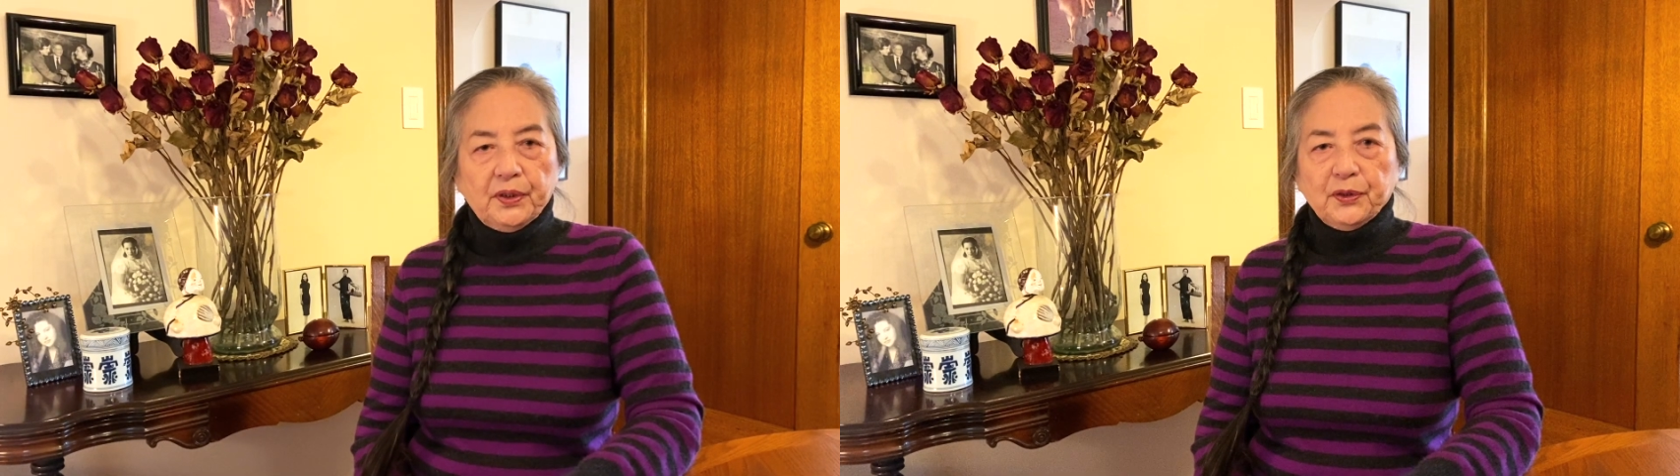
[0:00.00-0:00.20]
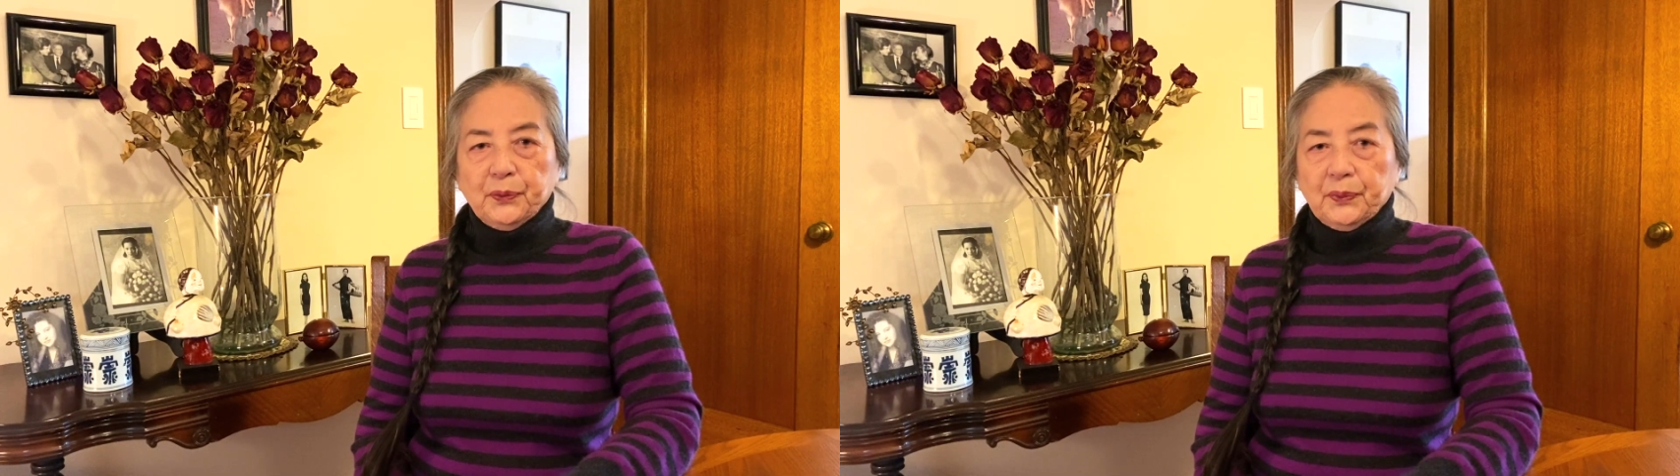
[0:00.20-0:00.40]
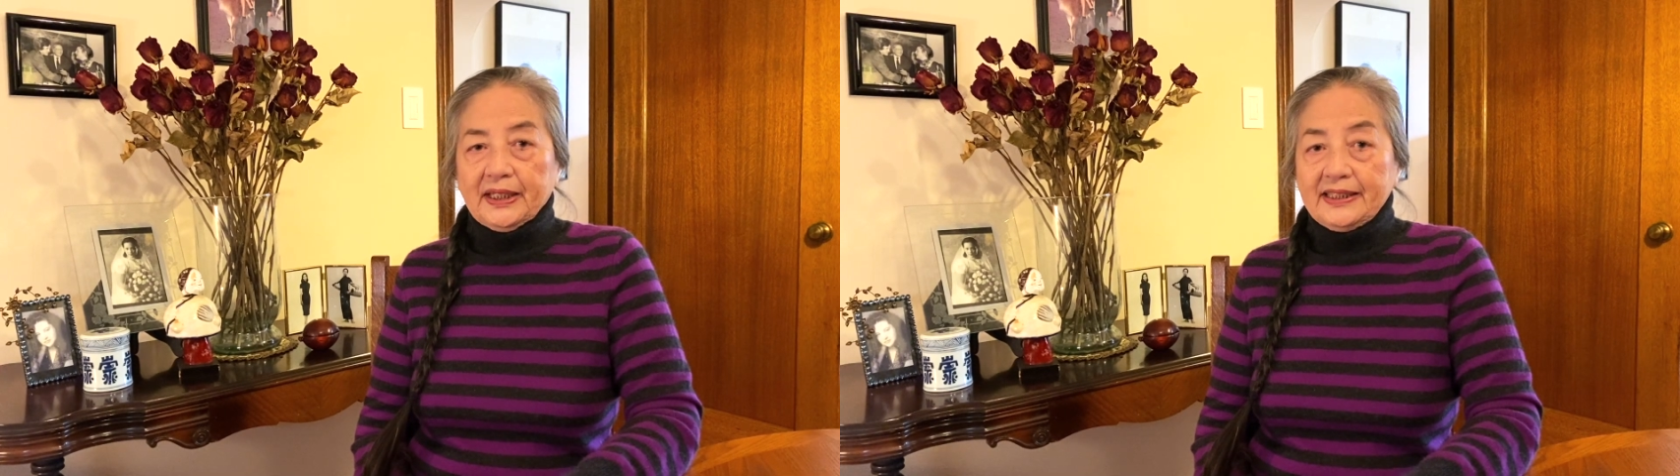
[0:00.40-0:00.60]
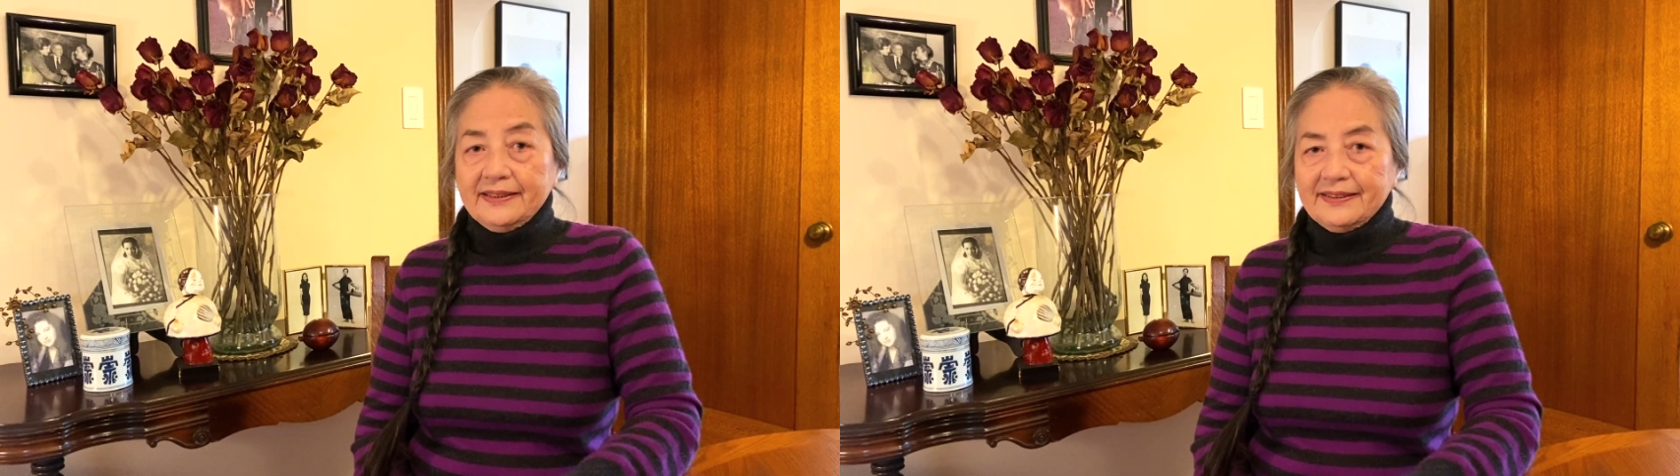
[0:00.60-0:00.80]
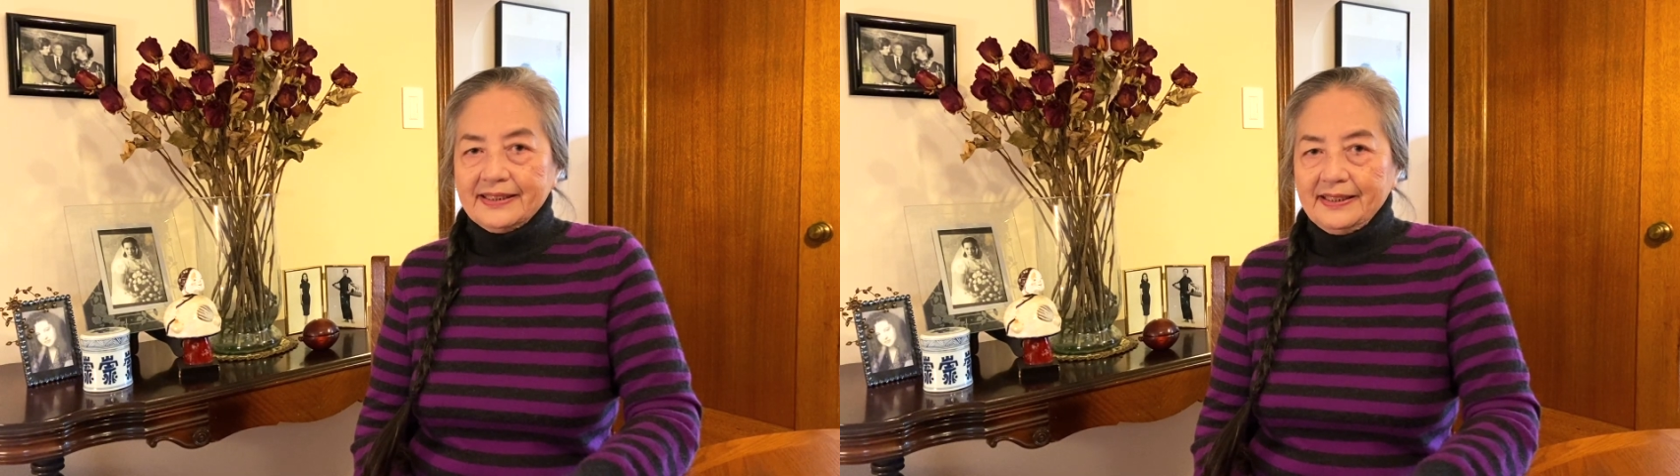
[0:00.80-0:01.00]
the United
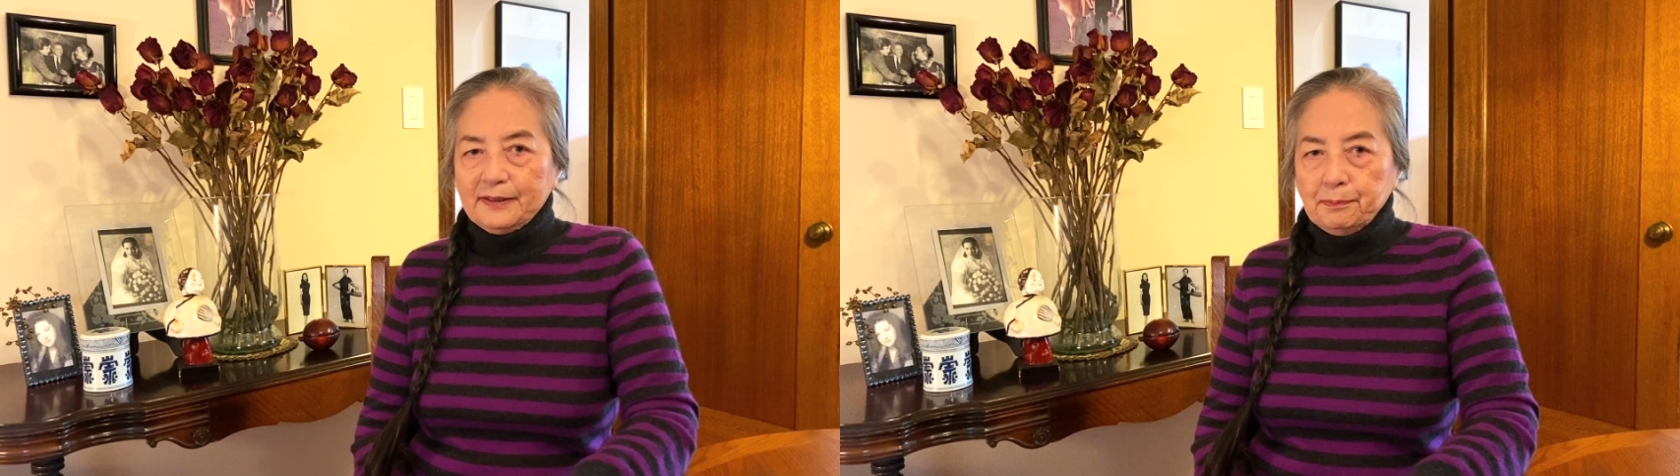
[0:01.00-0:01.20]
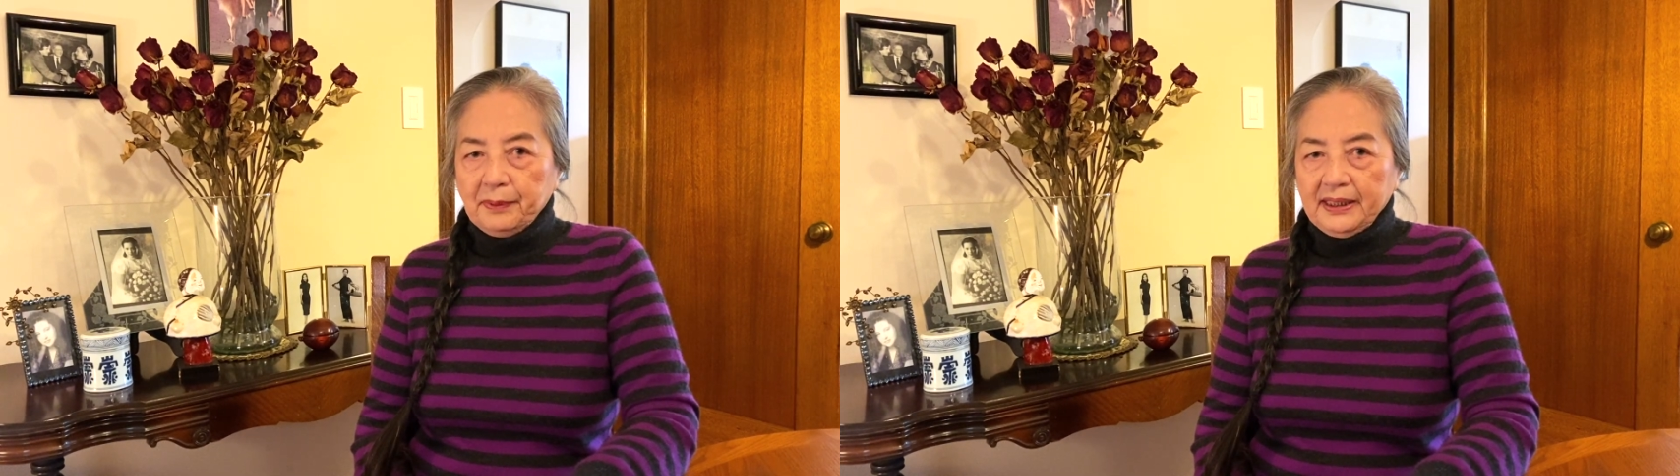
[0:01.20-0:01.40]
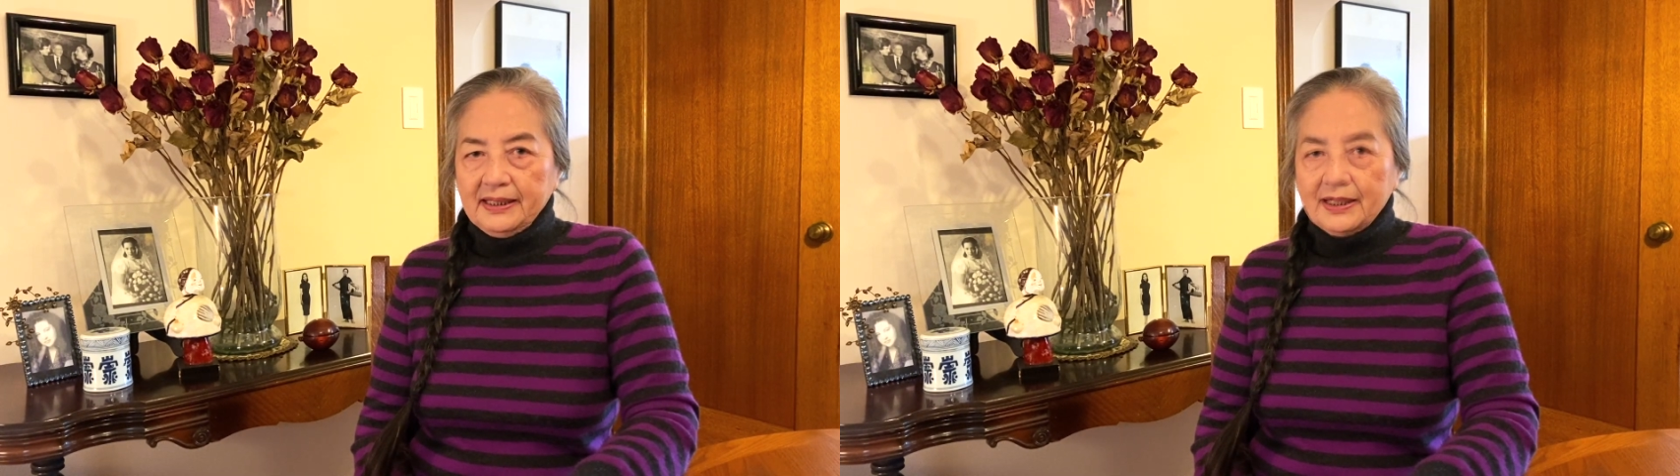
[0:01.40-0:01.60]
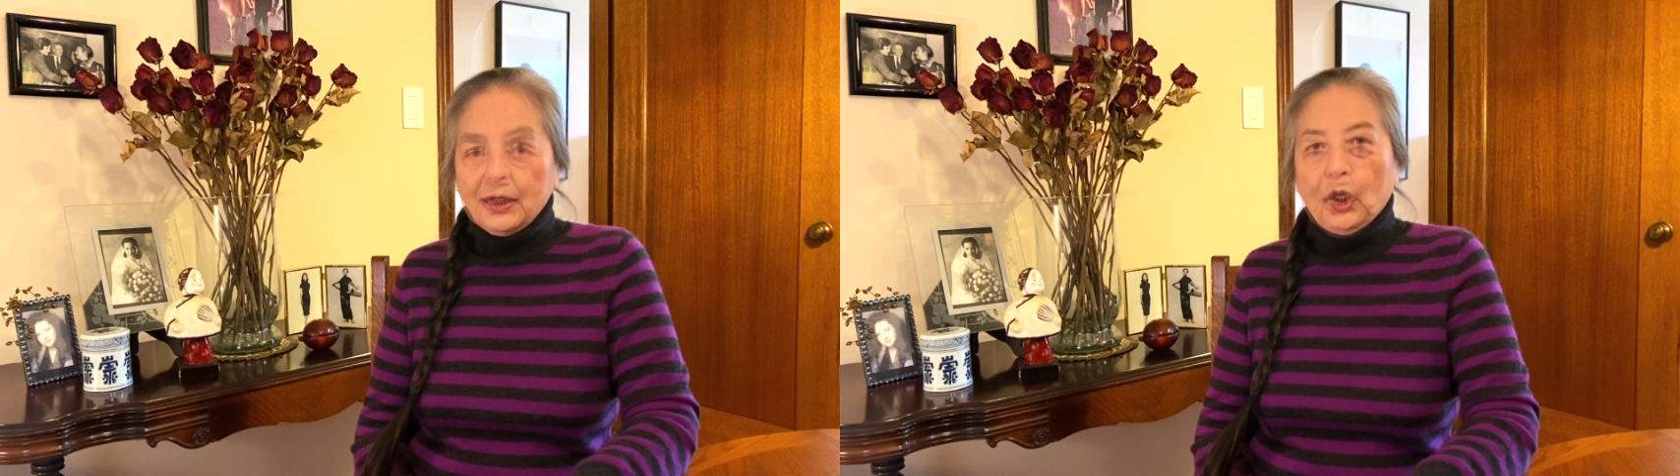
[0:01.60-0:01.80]
States Mint